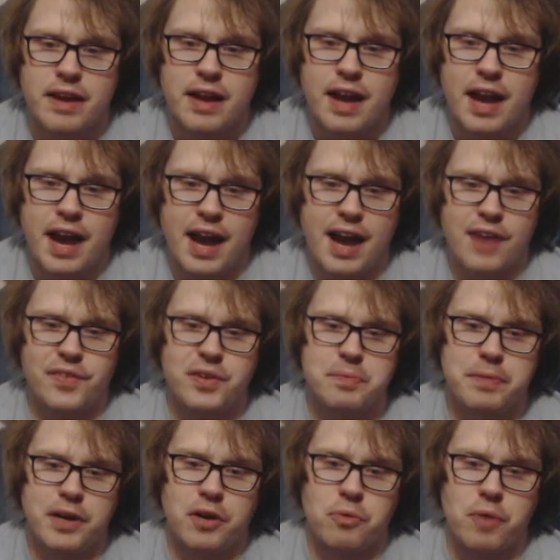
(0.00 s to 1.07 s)
haven't
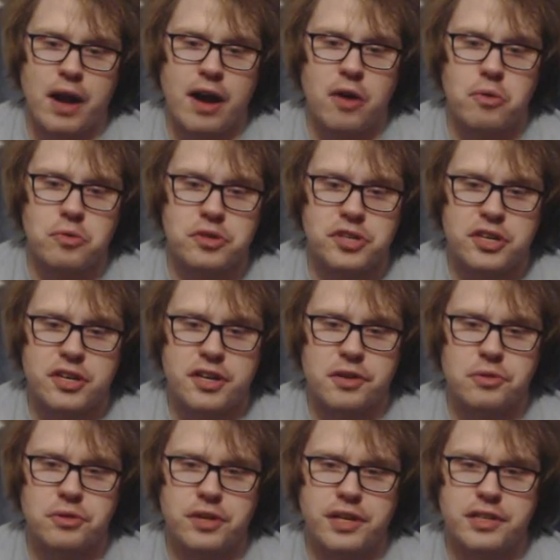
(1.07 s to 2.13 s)
been around
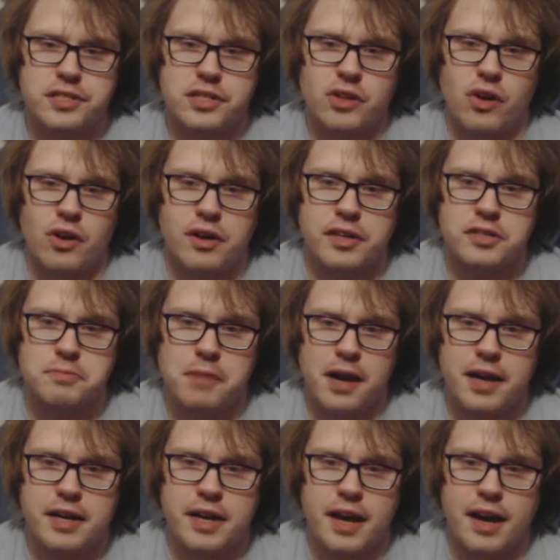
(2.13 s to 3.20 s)
nearly as long as
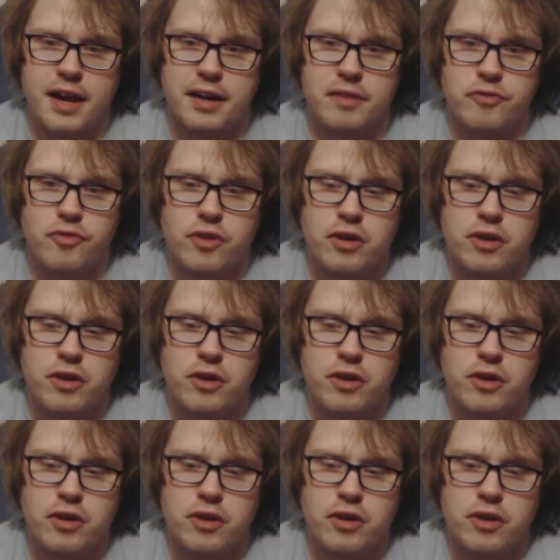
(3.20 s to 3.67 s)
mine have,